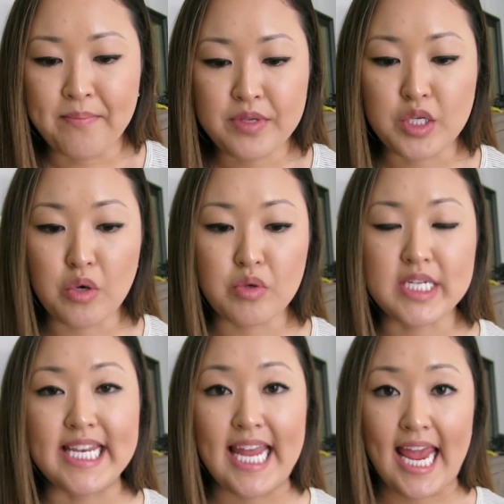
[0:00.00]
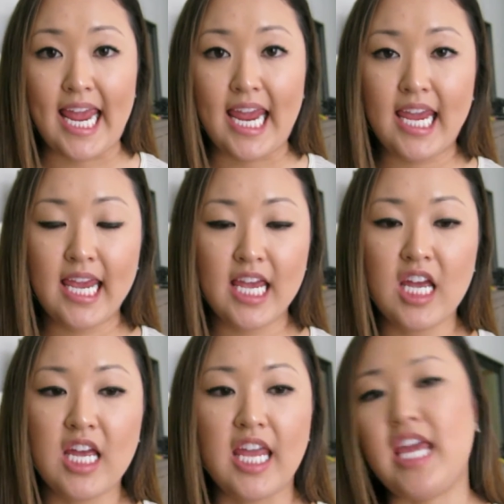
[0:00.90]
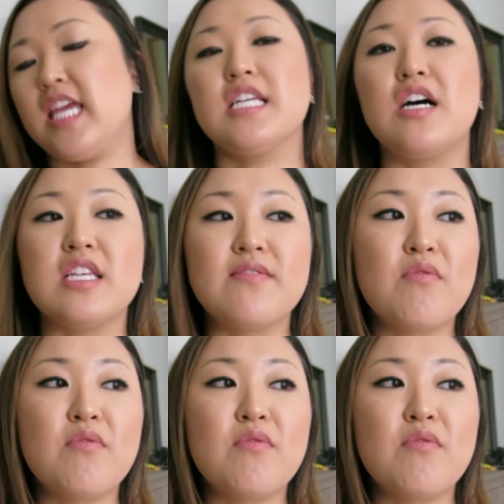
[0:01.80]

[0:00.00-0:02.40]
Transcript: So today is August